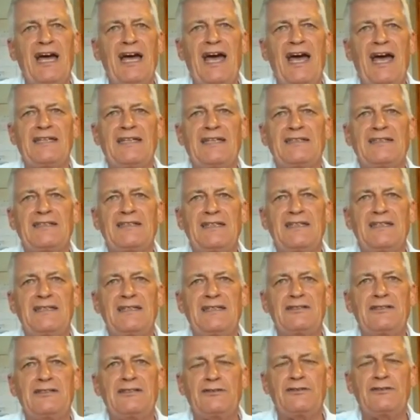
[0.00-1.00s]
and
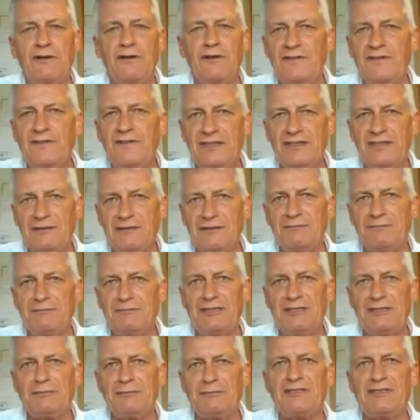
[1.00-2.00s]
in serving the
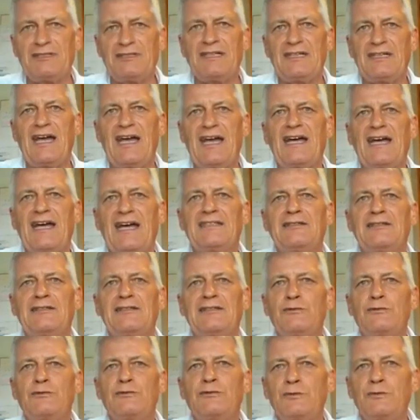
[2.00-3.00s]
people and
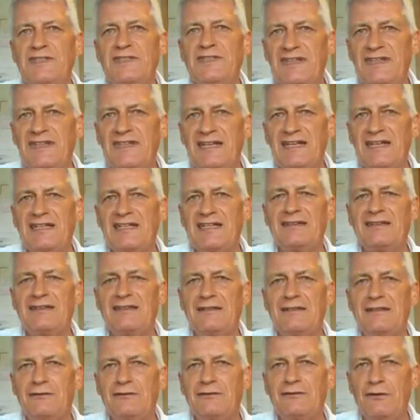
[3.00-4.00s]
in doing that at
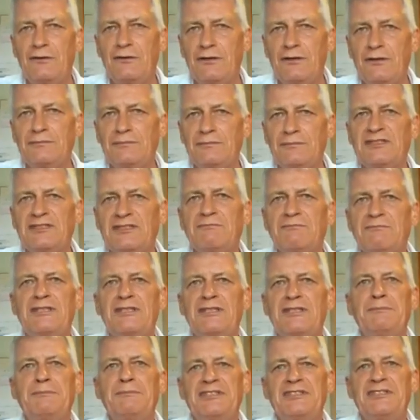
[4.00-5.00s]
the terms
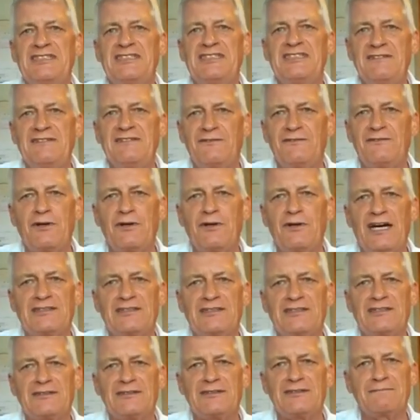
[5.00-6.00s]
people set for
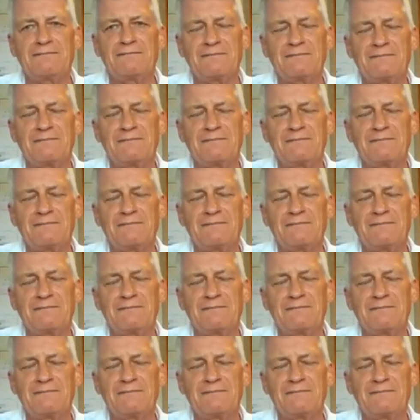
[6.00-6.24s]
us.